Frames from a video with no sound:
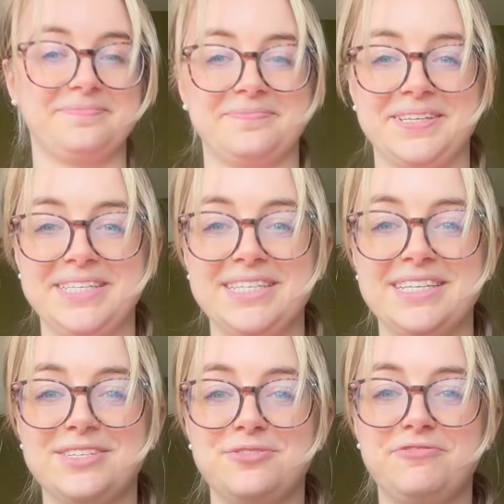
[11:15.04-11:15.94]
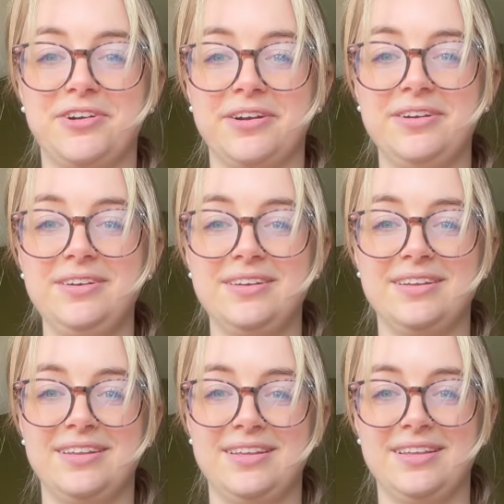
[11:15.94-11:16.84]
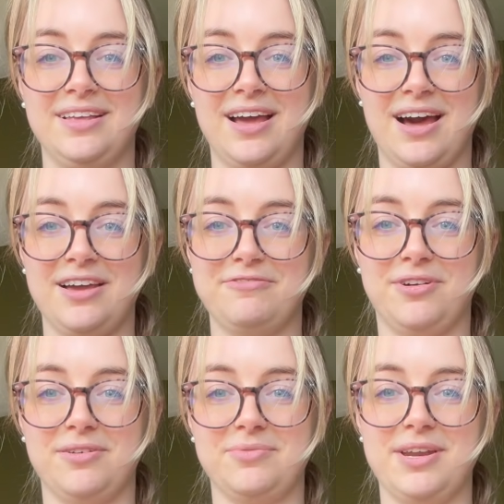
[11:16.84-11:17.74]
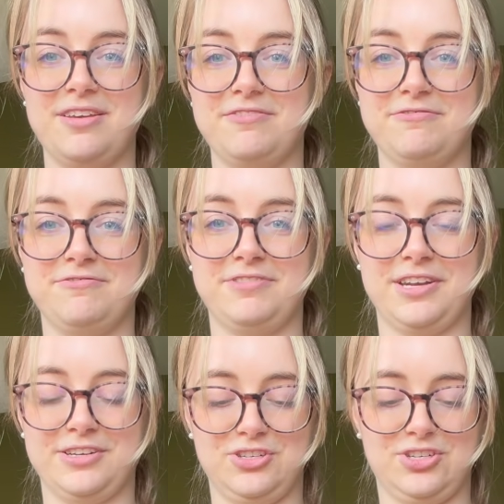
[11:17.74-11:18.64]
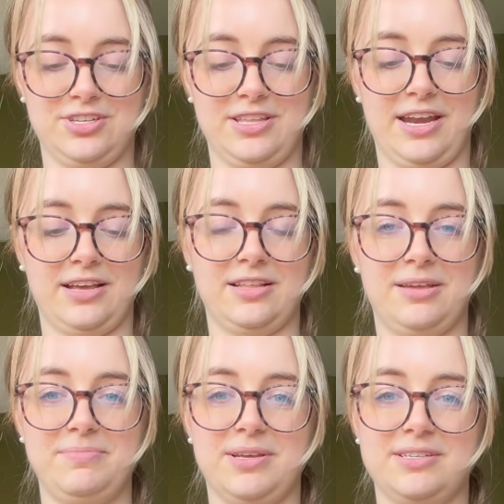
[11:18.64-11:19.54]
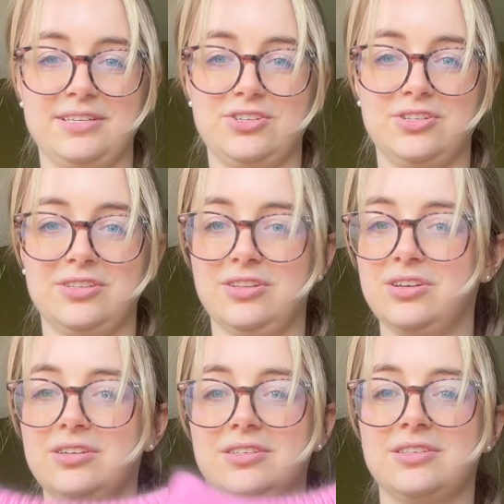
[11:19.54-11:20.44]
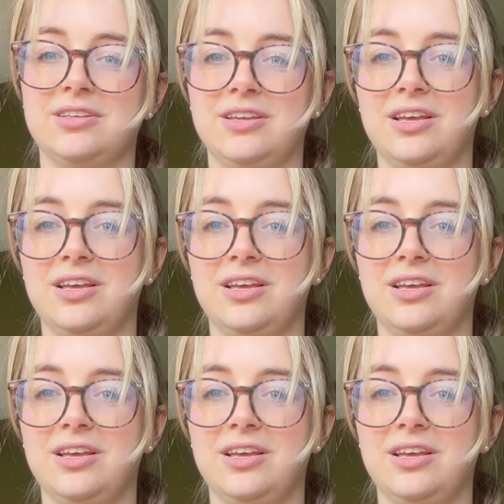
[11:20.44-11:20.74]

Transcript: this is it so far. I've already finished the neckline because it just looks